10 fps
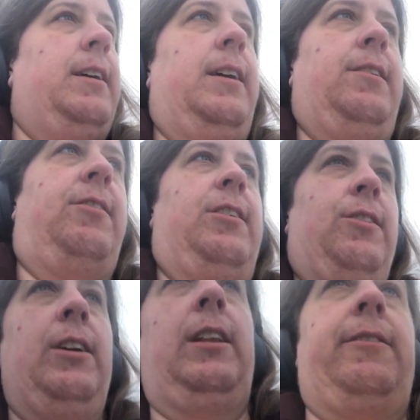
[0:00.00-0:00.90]
is the
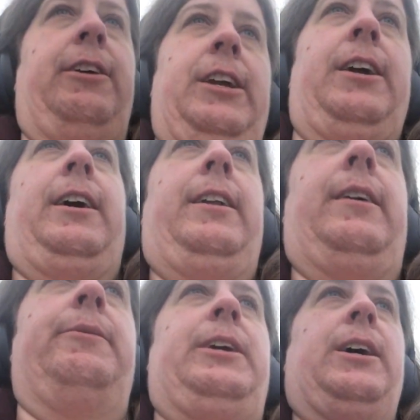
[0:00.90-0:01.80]
only living cat
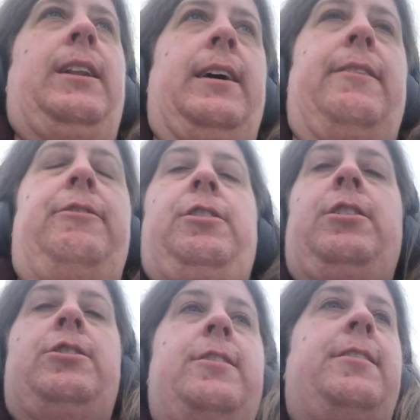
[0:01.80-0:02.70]
that we got left.
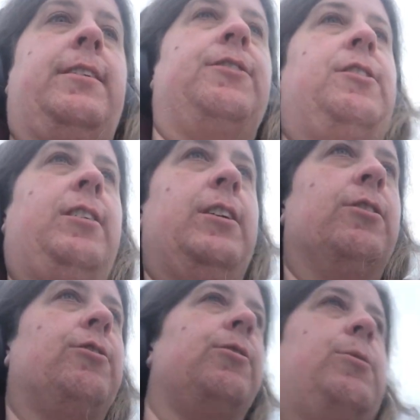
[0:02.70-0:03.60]
She's 17
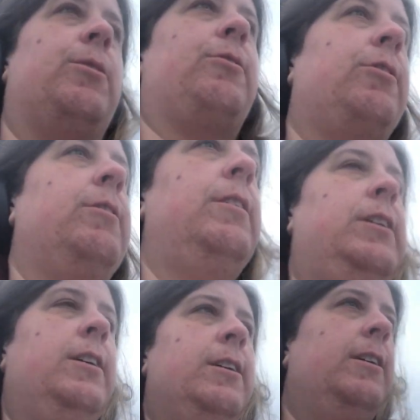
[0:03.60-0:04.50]
years old
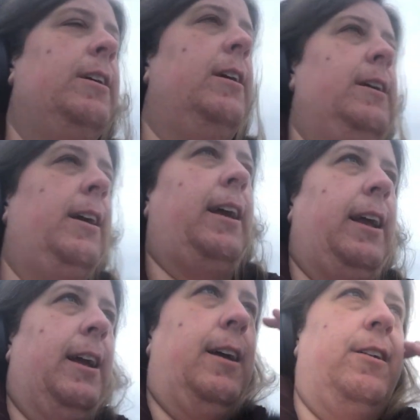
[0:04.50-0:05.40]

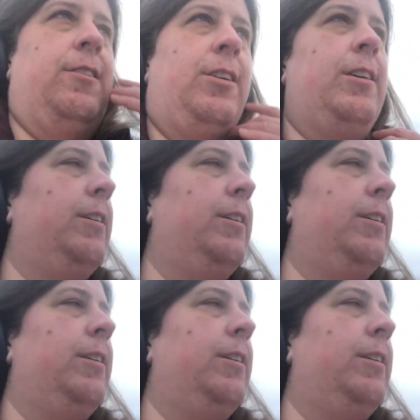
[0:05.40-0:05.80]
and